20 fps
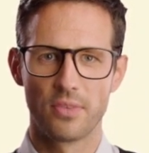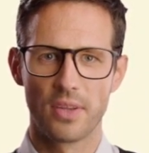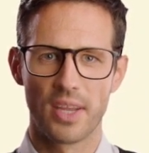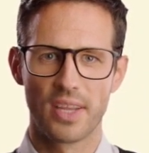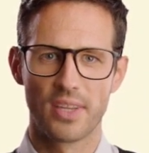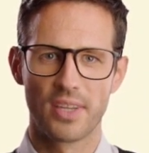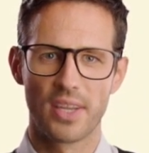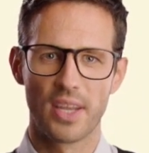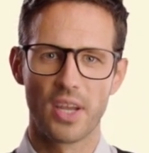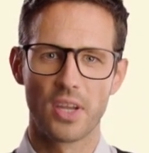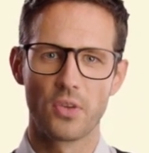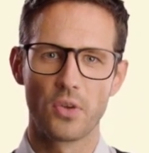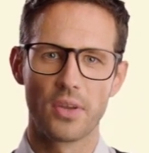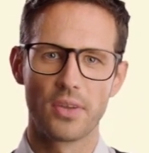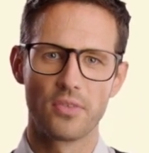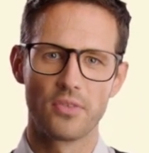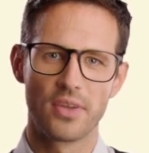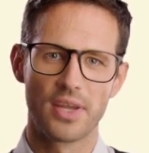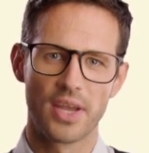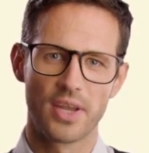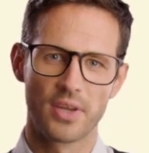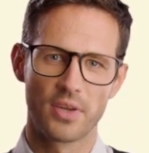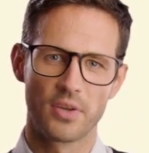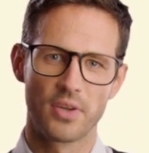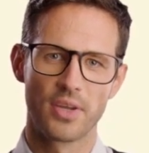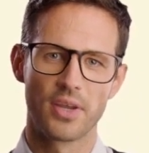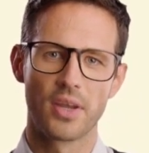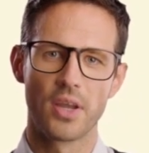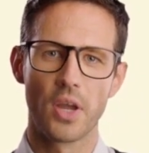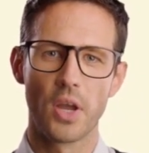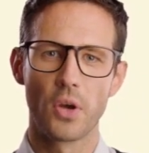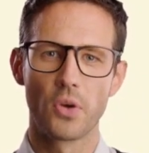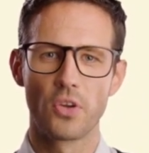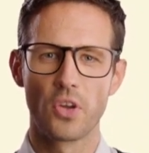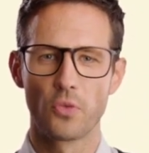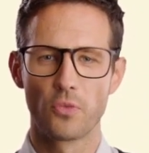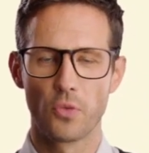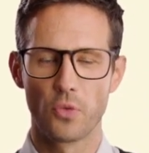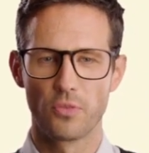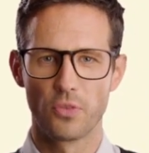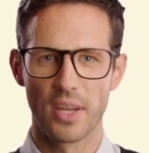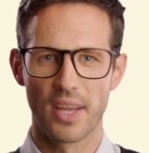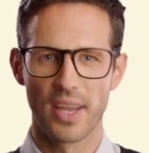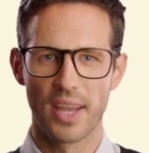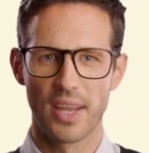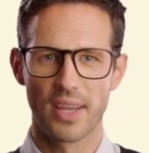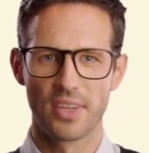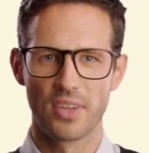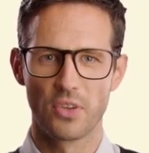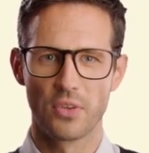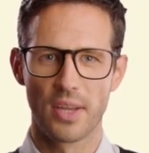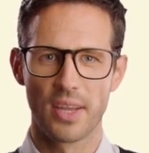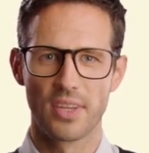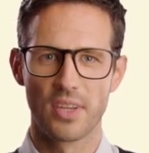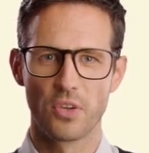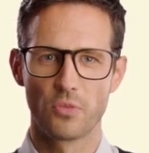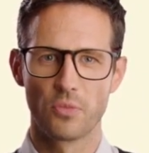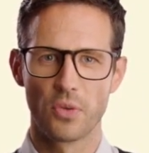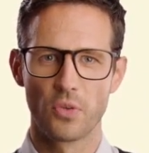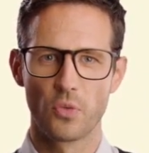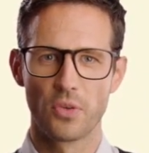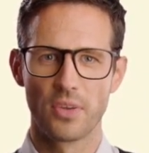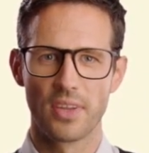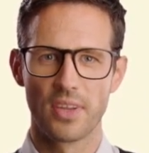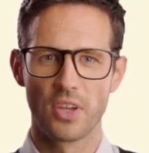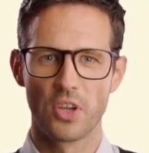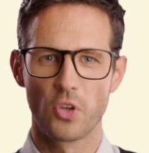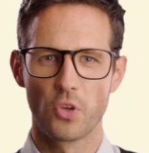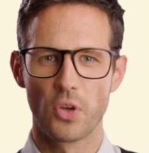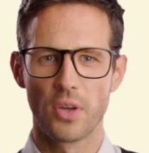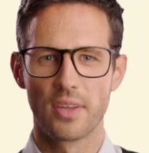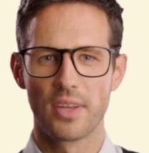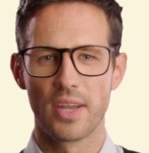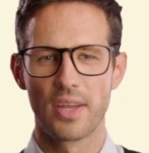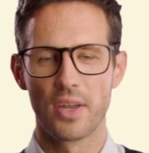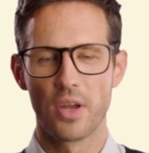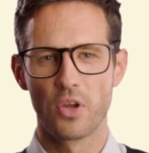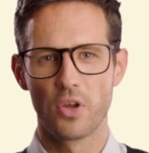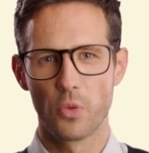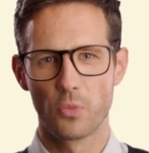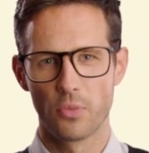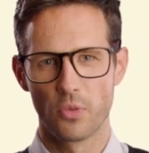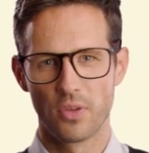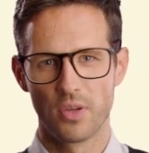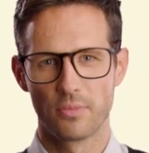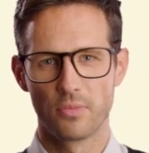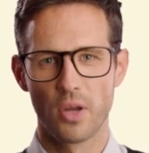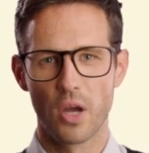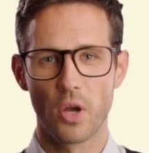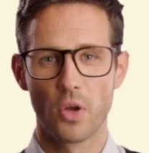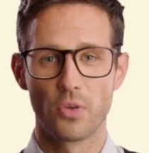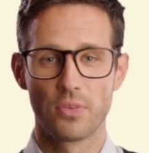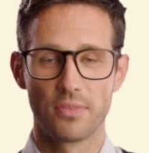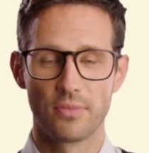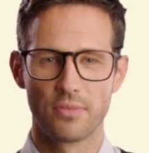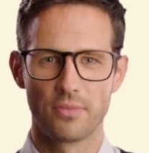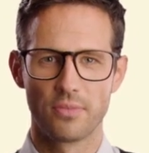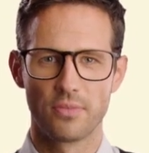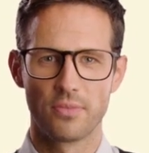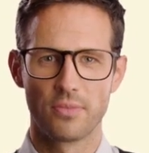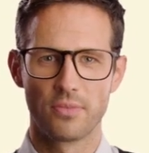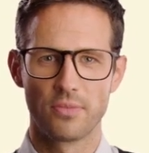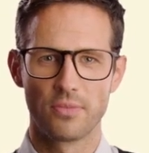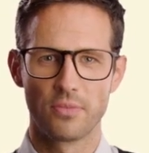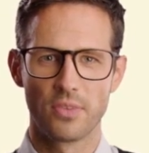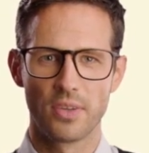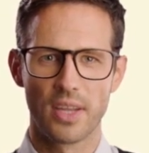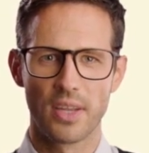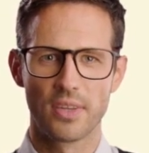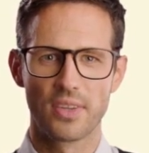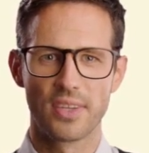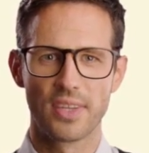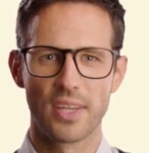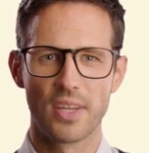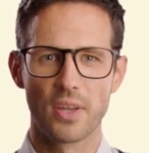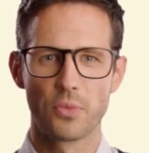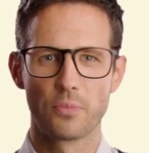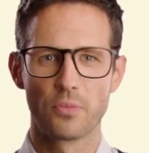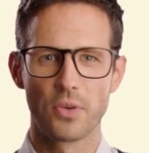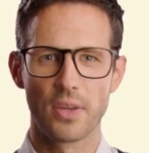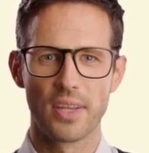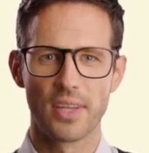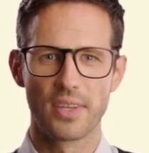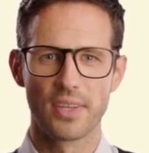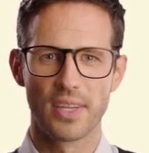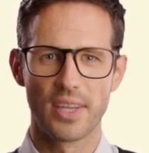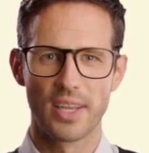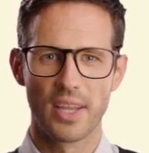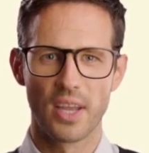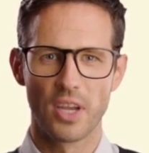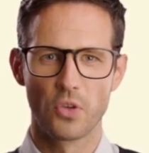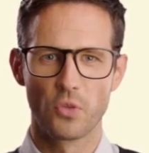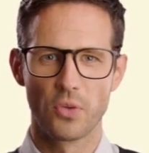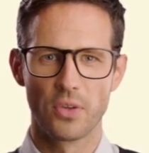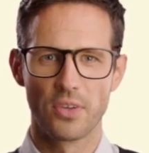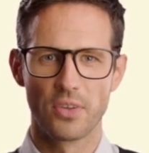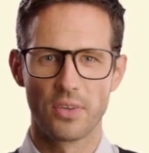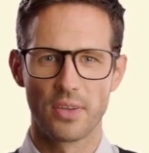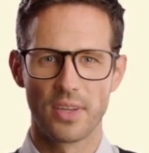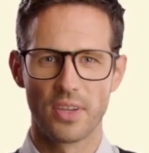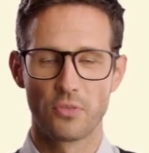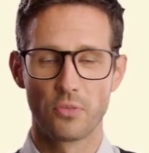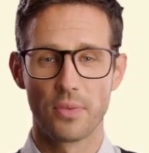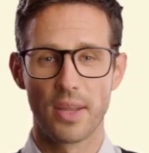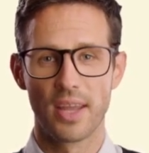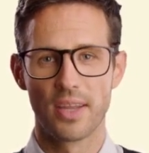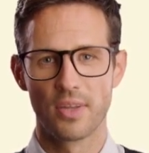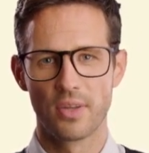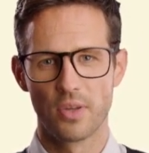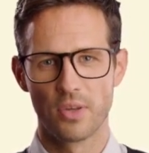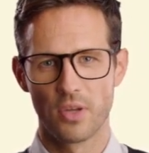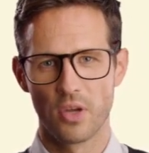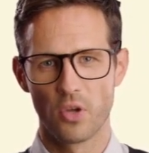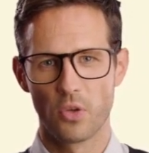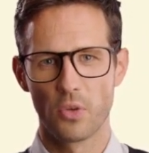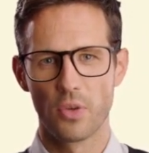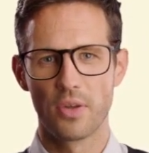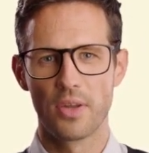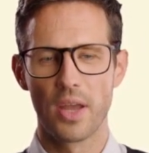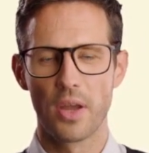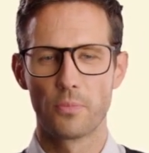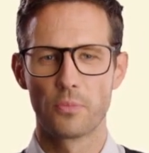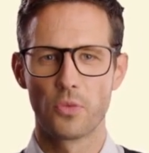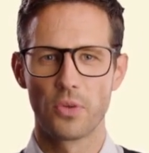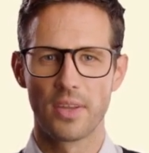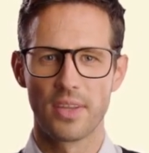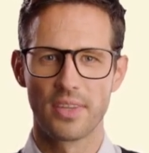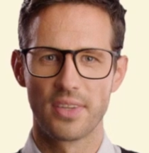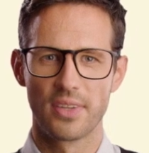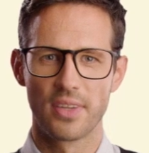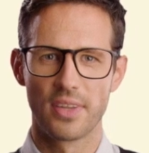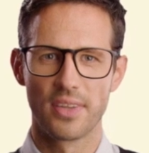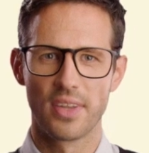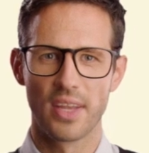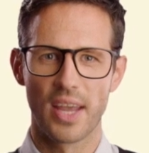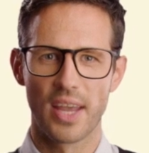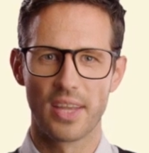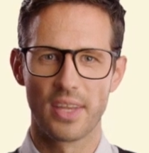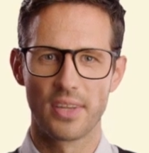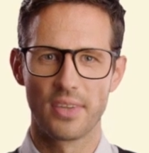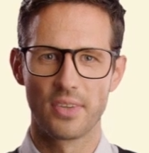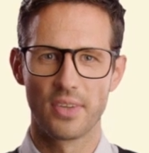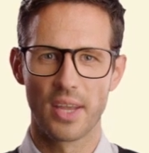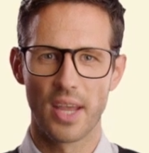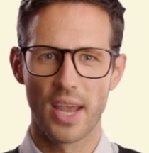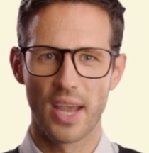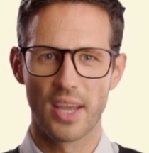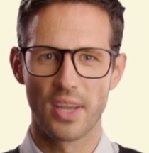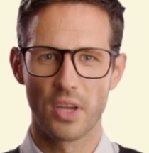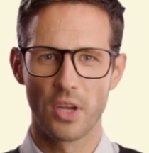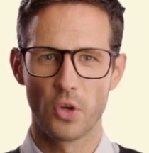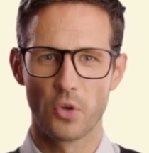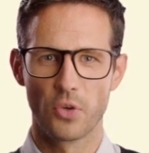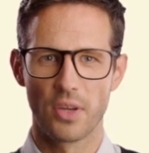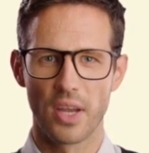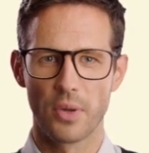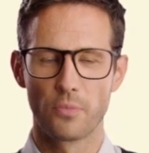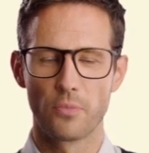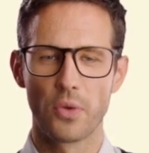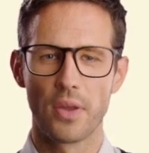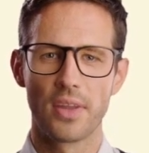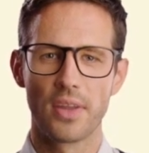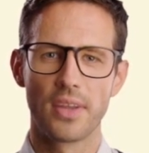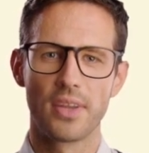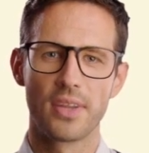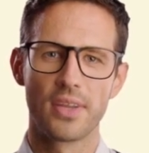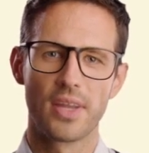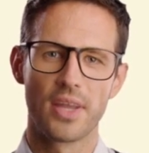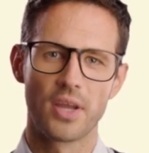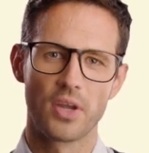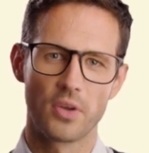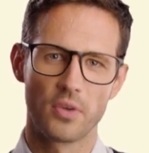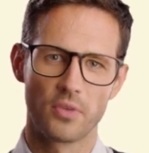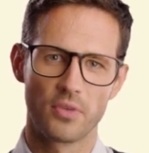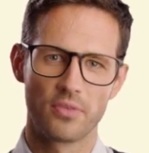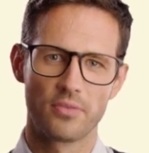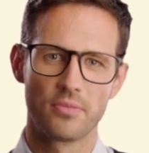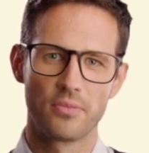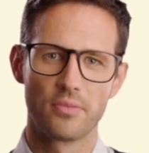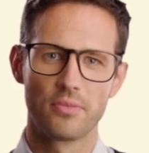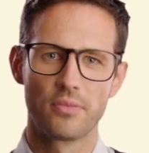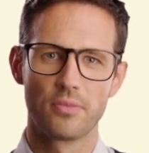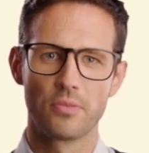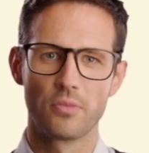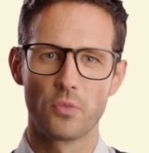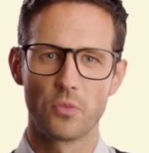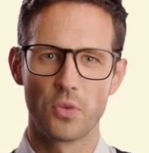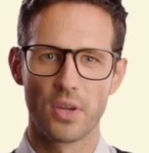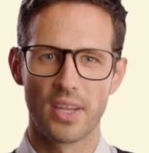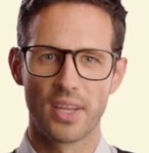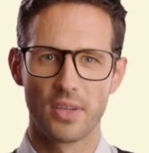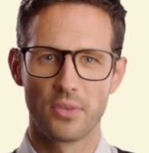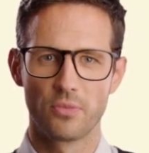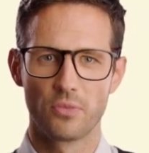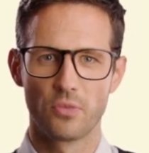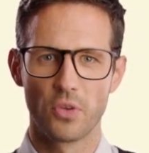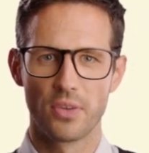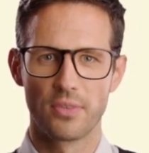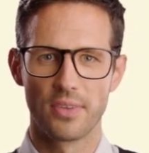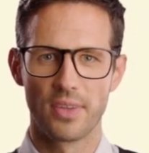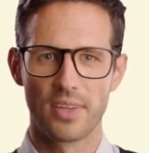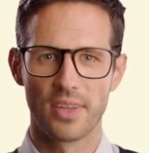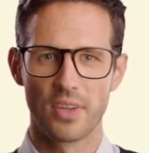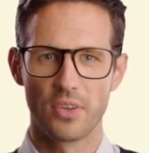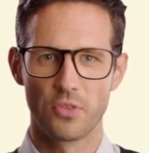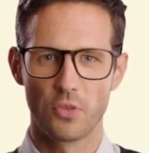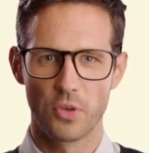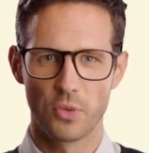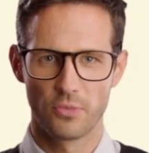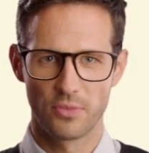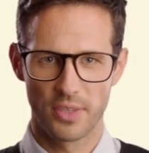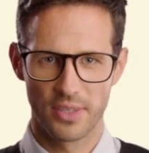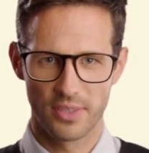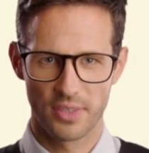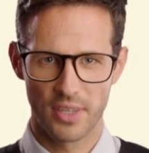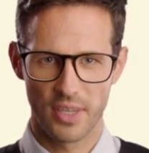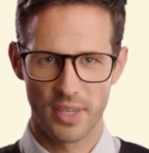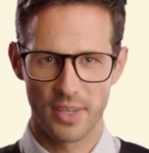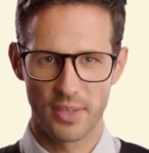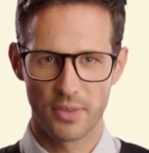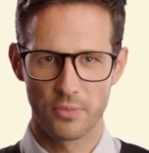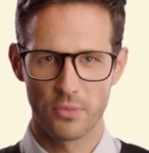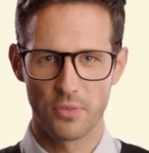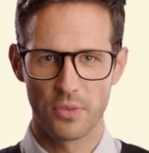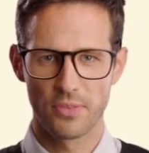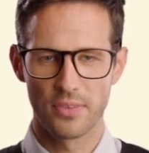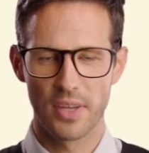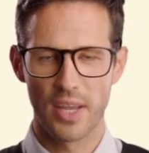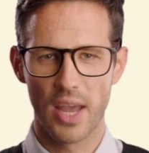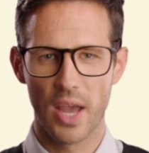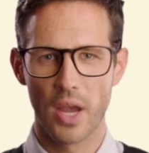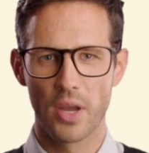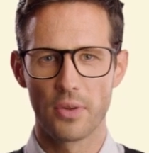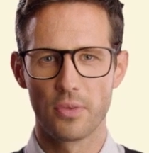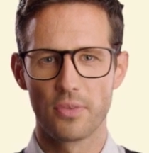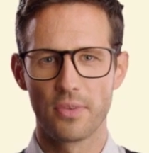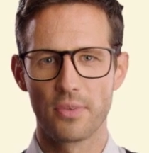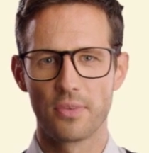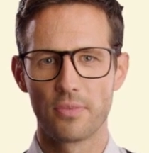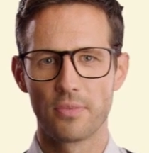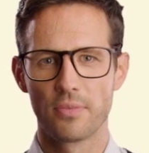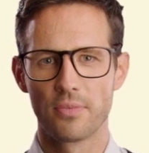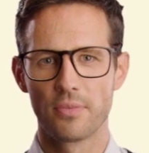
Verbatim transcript: An attenuator section can also provide isolation between a source and a troublesome load. Constant impedance attenuator is matched to source impedance Zi and load impedance Zo. For radio frequency equipment, Z is 50 ohms.